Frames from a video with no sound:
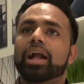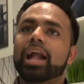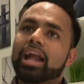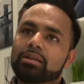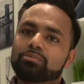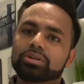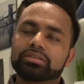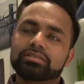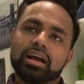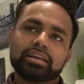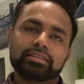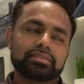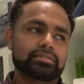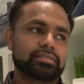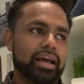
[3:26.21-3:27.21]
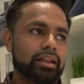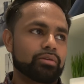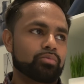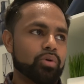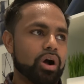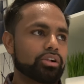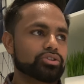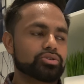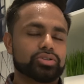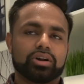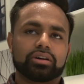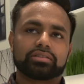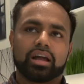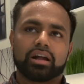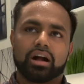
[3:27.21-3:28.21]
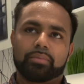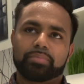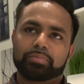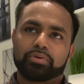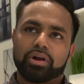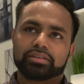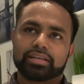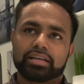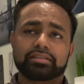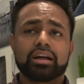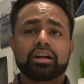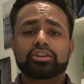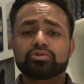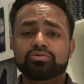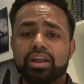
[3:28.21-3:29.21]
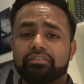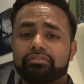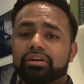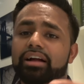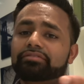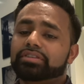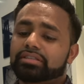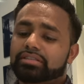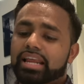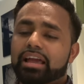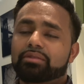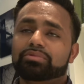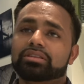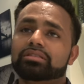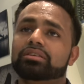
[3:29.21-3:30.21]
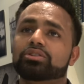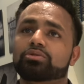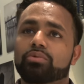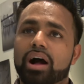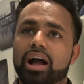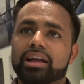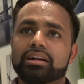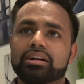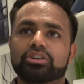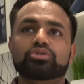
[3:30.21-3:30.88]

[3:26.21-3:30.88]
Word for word: And what's nice is that while you start that copy process, you never have to stay within the UI.